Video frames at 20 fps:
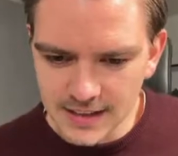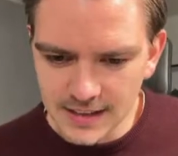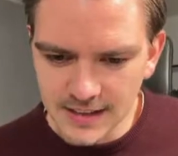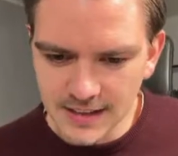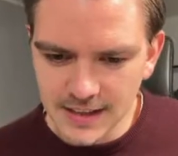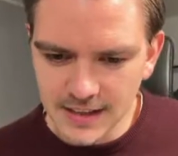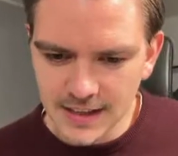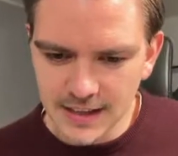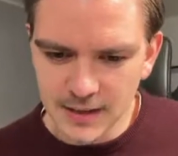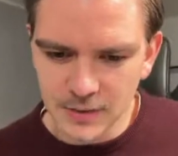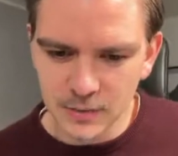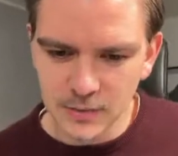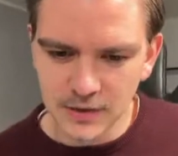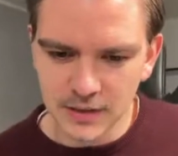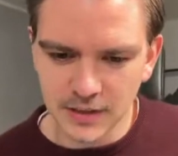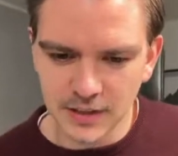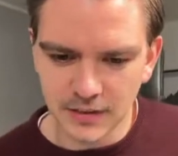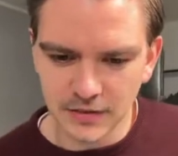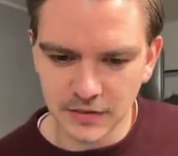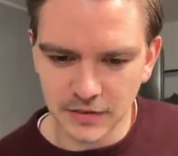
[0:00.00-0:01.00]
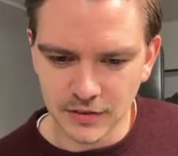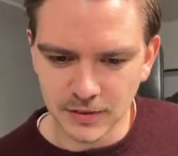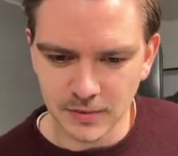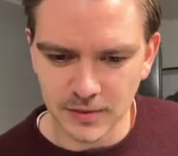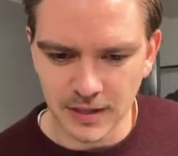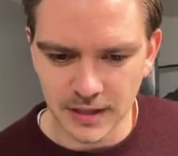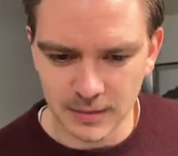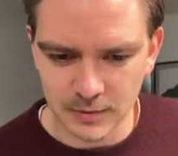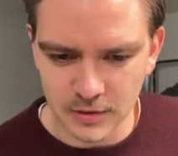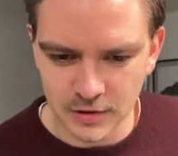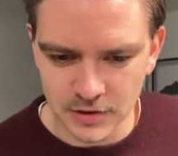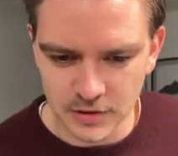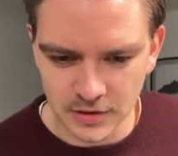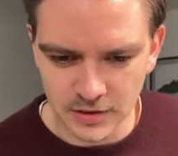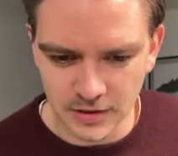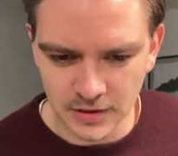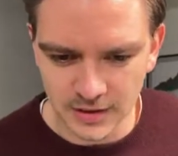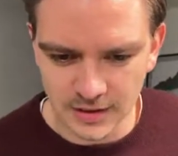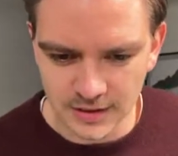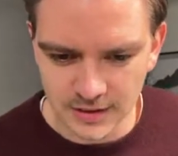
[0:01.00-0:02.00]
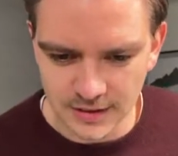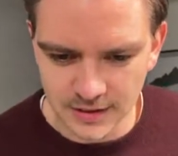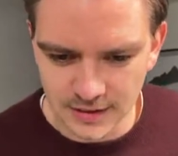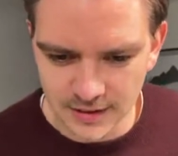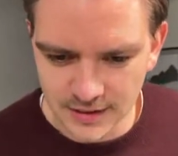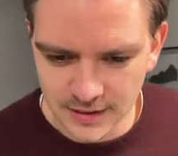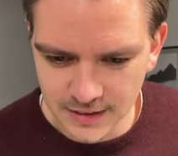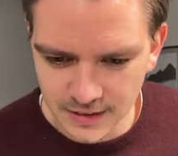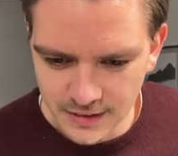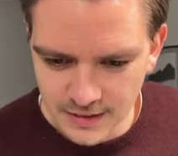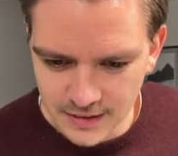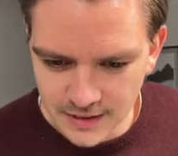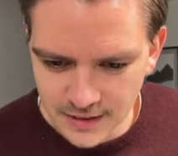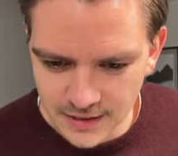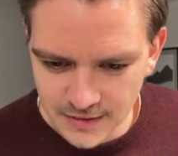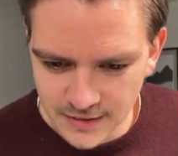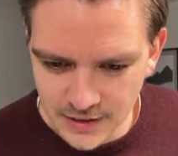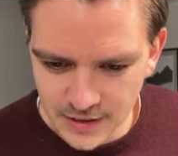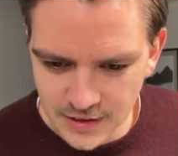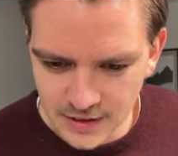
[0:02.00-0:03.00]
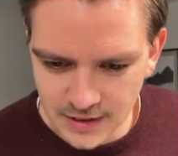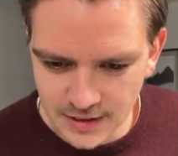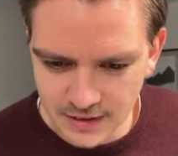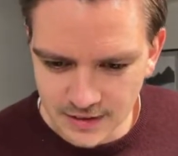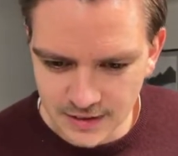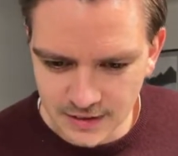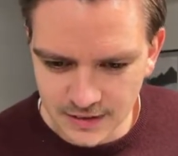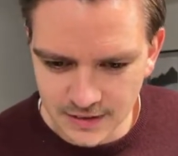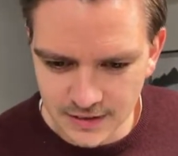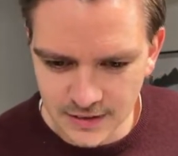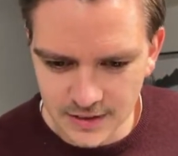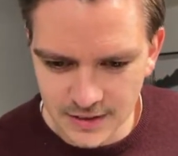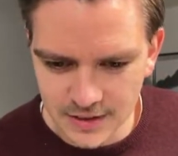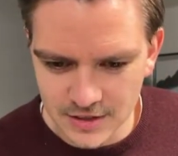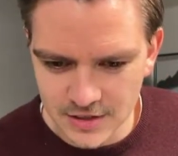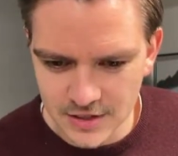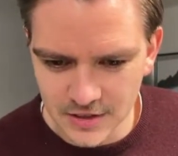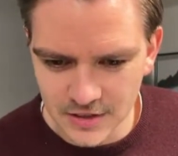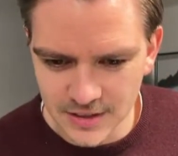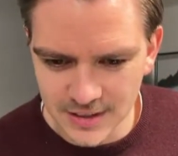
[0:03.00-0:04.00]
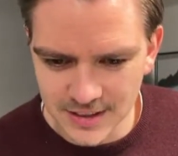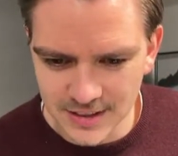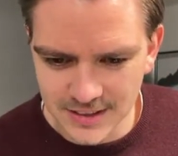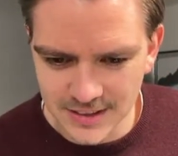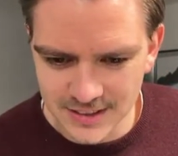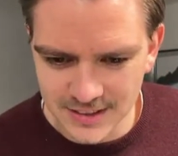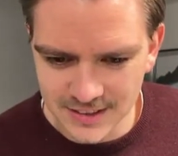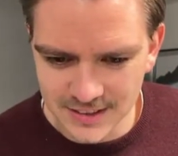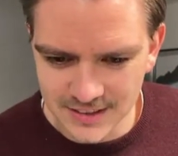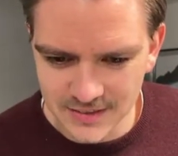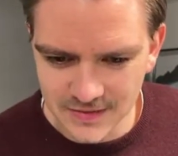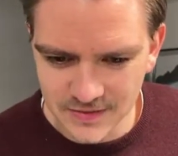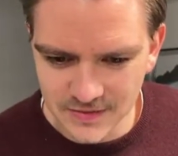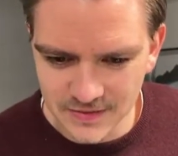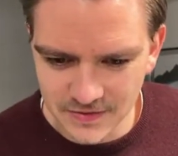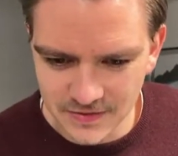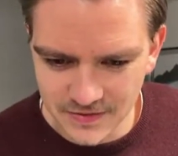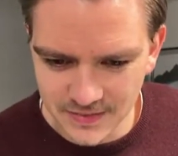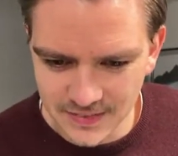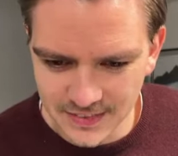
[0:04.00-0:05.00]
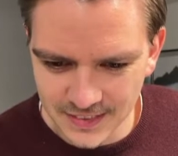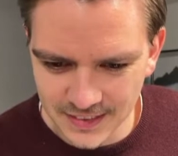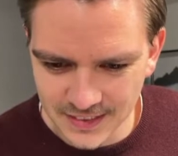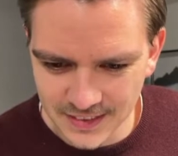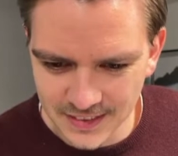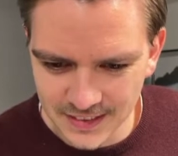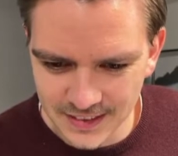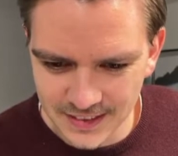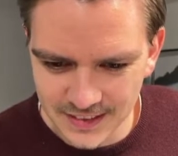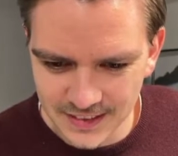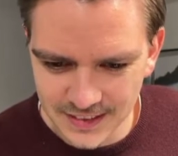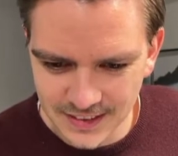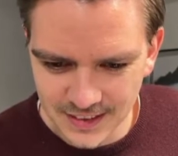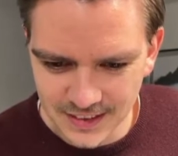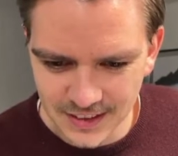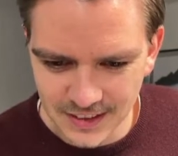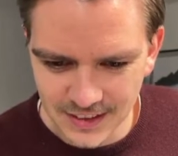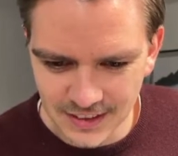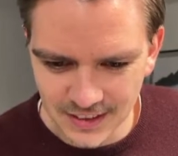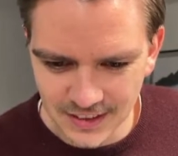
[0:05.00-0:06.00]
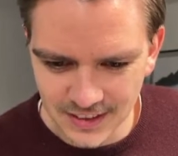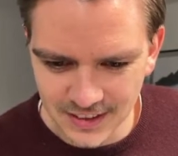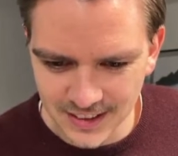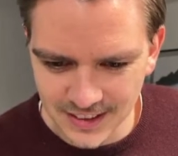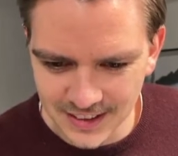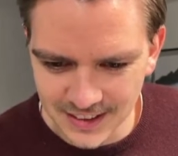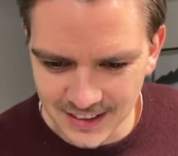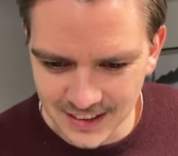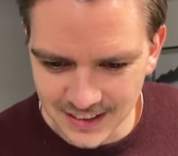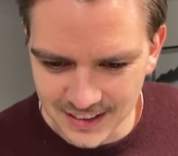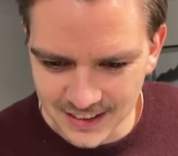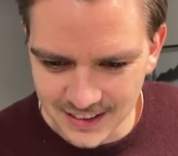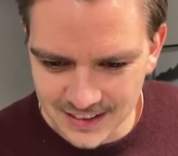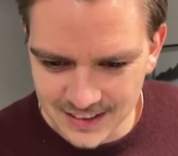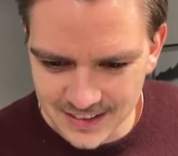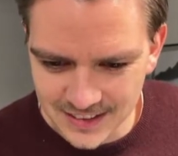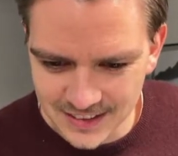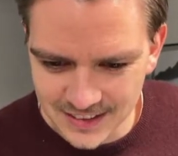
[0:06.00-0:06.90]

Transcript: I will give you some time to join. Very nice. I see Nigeria here. Northern Ireland.